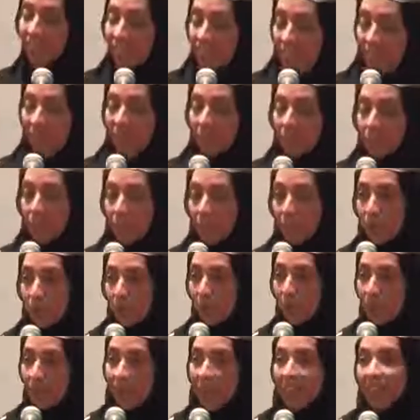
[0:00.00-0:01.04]
to the
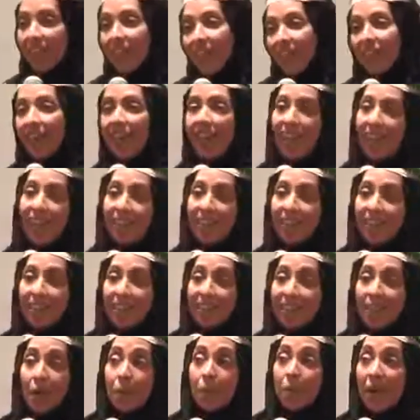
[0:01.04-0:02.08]
hospital,
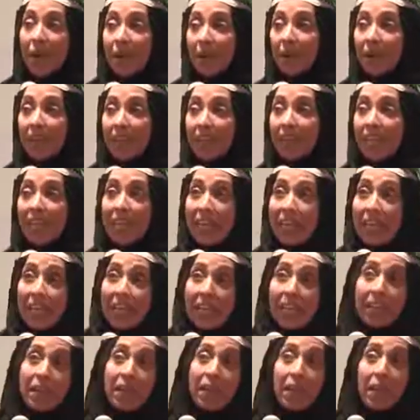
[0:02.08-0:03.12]
and
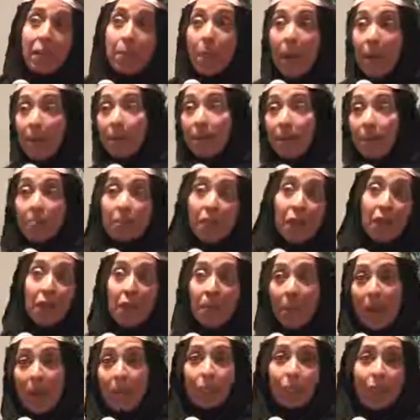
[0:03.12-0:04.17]
apparently there might be blood
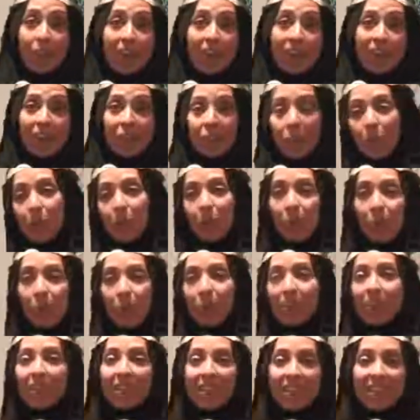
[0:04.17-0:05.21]
on my brain. Uh-oh,
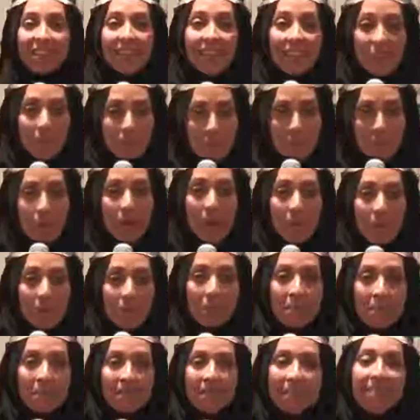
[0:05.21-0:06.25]
that's a
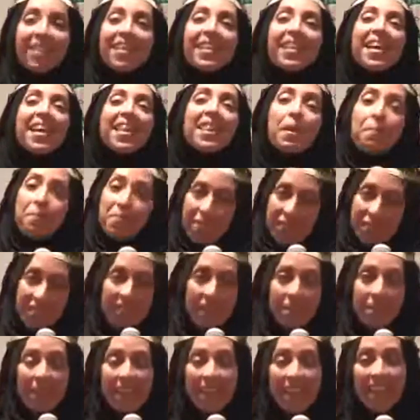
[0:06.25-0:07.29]
problem. They
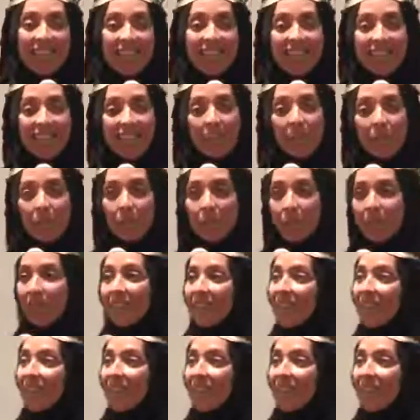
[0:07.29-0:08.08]
stick me in ICU.